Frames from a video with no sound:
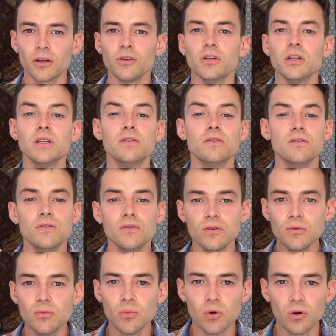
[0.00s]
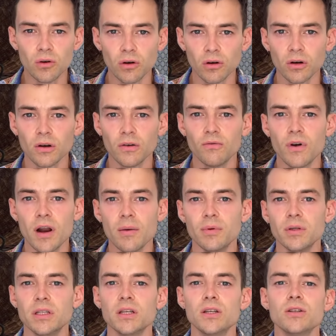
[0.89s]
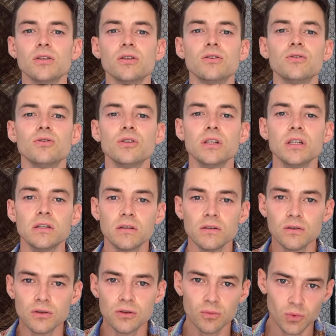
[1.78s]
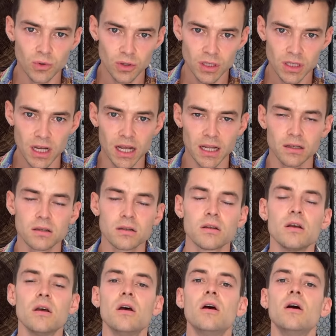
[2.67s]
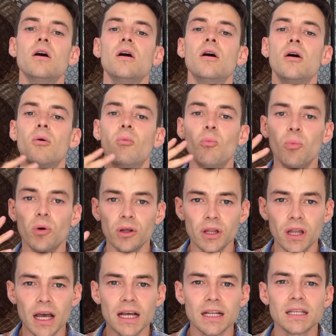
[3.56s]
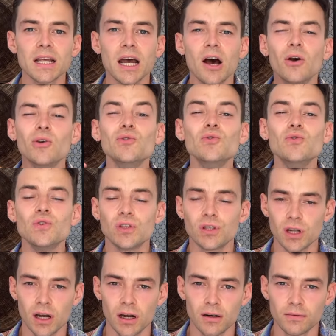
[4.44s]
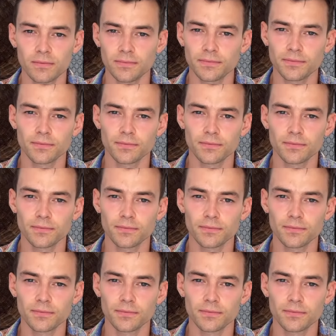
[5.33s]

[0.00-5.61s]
You need to do more repetitions. You need to do more sets. But that's how you start.